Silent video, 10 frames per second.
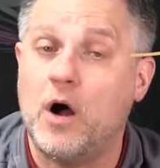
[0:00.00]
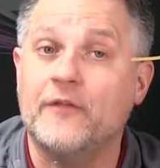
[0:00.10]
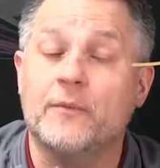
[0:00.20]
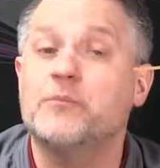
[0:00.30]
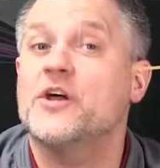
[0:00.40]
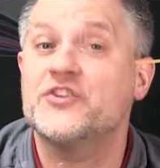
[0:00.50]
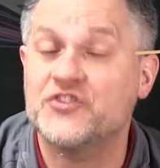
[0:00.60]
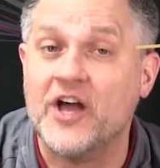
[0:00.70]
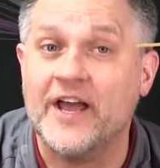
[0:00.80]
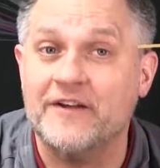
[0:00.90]
on the plus
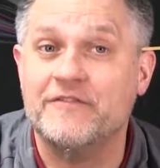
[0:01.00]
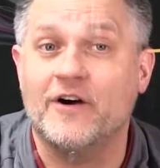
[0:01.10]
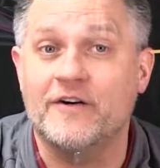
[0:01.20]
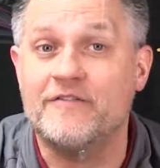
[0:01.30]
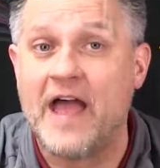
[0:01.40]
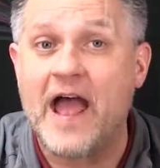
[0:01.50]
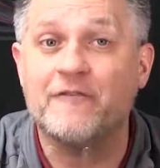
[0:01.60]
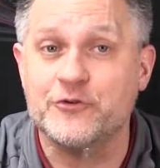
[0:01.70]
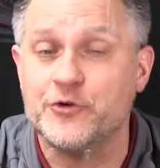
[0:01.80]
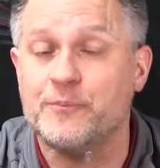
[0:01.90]
side of
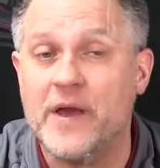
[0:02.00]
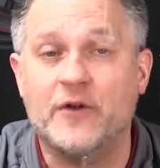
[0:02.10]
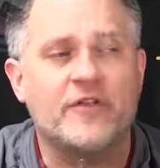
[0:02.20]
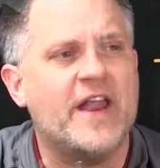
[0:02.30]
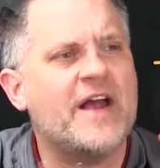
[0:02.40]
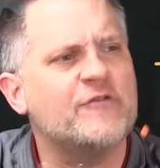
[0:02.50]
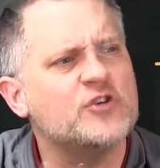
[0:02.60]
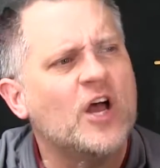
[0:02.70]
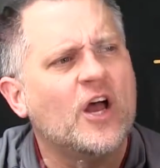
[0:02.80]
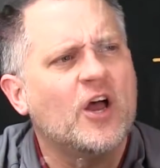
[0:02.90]
average or better than
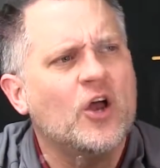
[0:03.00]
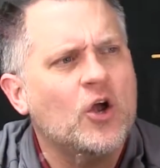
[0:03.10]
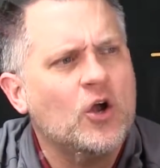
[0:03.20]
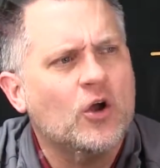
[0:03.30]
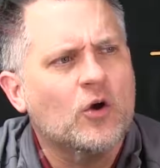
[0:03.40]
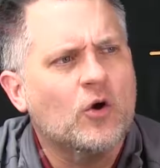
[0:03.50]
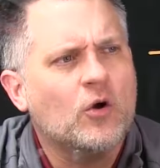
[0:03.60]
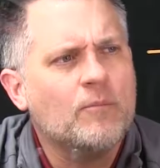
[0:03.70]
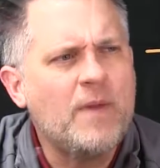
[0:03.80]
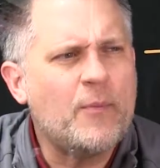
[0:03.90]
average.
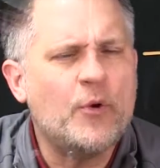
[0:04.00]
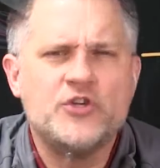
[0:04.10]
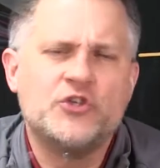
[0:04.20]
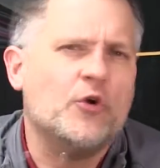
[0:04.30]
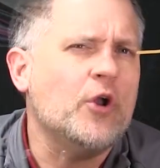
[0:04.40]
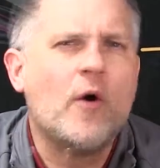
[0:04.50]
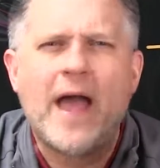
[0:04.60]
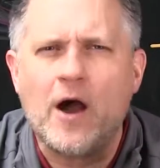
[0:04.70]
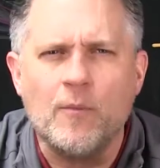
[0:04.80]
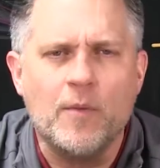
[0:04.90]
Maybe we just don't know
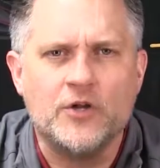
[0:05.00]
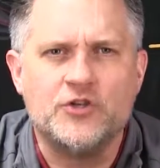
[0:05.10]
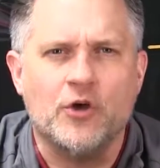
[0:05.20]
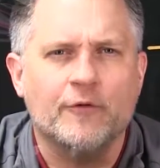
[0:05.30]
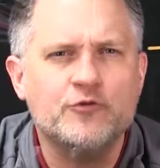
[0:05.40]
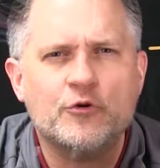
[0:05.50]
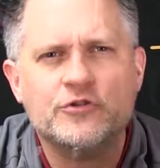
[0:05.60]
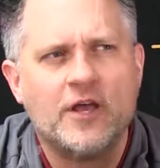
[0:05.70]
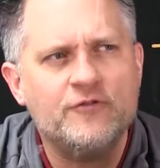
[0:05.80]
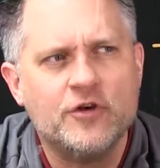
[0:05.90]
how much, though.
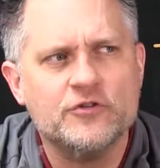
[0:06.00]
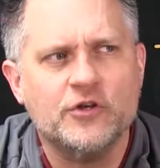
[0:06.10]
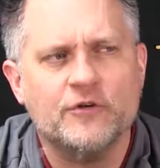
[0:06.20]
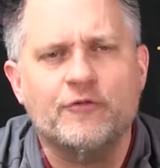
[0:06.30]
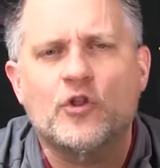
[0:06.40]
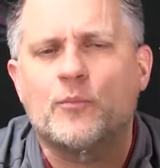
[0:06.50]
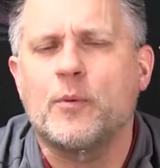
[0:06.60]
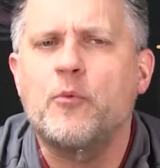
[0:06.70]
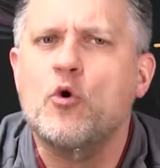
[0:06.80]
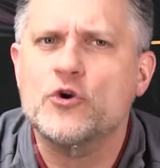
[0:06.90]
If Joe's looking for the
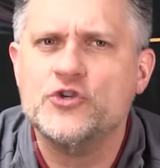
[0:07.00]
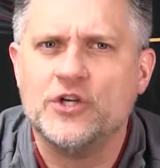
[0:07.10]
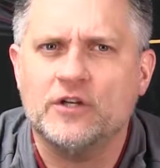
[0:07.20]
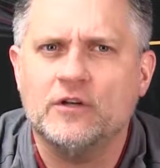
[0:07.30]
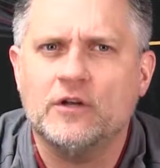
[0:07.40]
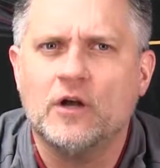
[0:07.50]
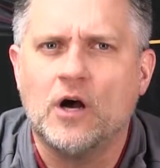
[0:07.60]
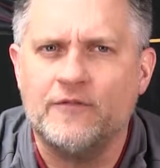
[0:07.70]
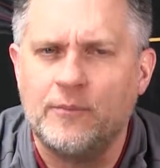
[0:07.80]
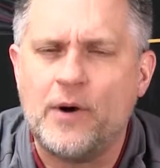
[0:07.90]
proportion
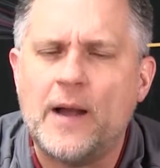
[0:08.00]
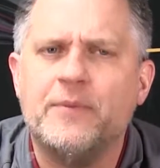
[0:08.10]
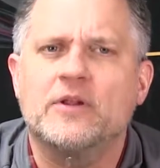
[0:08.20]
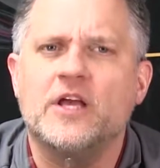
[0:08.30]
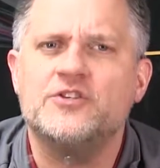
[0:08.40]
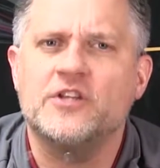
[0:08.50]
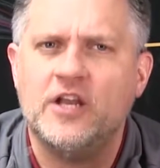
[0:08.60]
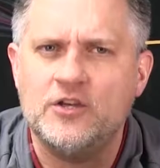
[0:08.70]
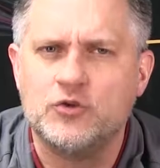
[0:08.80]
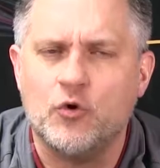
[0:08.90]
of the population that
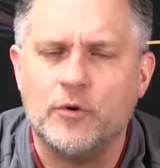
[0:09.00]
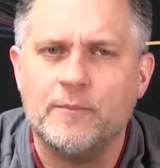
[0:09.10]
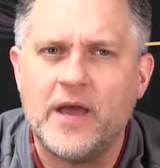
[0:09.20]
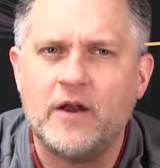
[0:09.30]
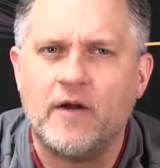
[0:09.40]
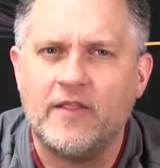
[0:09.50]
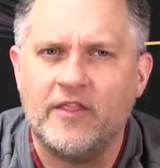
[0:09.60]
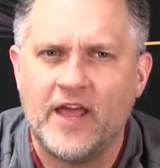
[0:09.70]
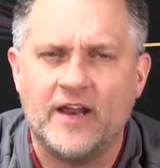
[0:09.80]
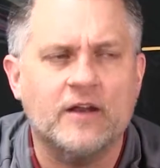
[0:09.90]
he scored better
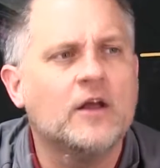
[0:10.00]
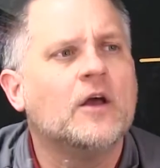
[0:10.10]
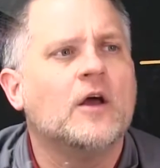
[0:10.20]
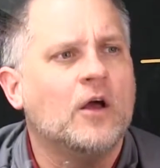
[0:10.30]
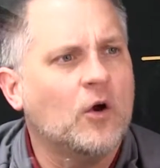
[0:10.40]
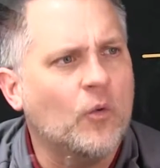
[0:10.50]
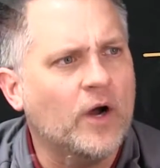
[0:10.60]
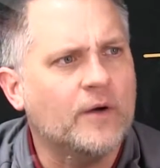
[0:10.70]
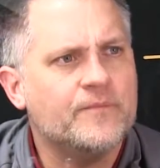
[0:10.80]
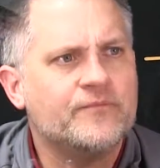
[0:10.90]
than,
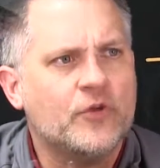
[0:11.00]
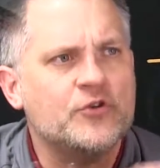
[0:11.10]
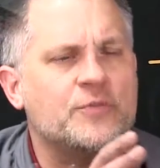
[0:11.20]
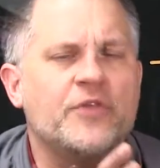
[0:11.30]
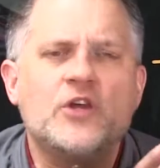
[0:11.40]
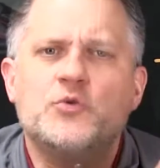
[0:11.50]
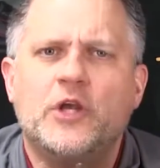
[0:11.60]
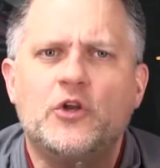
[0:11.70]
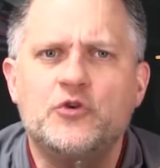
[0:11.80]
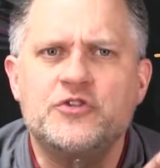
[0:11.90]
well, there's some things we
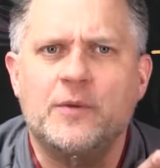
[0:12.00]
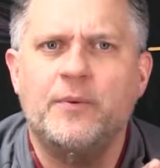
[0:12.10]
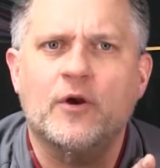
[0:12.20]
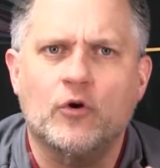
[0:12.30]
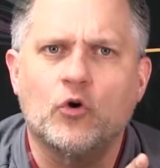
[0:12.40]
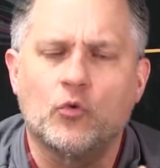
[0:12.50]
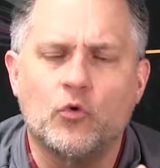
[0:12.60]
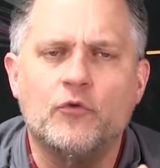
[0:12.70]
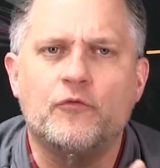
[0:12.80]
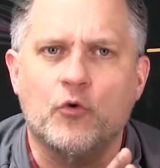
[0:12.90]
could use the empirical
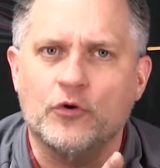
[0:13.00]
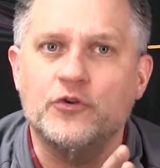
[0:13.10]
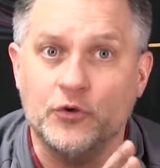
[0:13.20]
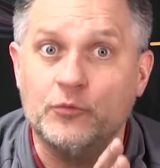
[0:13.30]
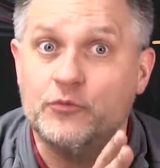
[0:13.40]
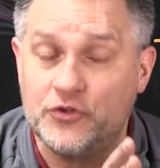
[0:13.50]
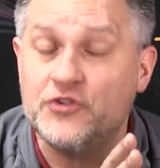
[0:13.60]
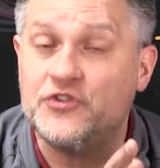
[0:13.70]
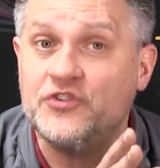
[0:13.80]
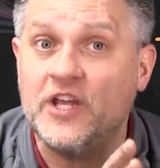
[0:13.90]
rule for to
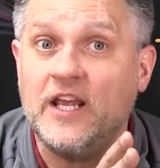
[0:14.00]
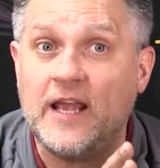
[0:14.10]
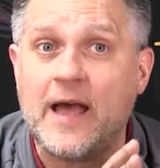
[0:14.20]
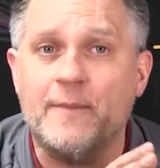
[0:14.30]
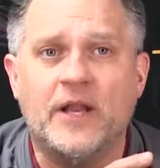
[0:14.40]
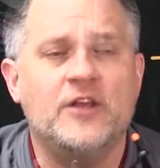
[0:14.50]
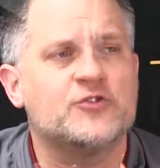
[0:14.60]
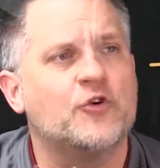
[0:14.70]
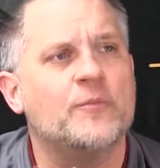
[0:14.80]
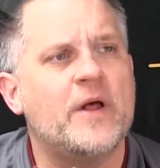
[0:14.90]
see how many he
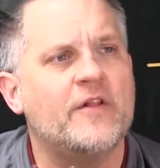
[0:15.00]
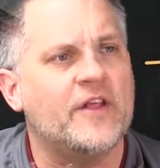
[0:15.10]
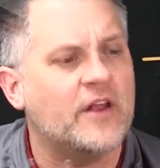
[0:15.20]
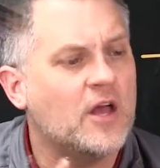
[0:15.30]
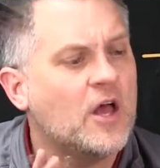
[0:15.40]
scored better than.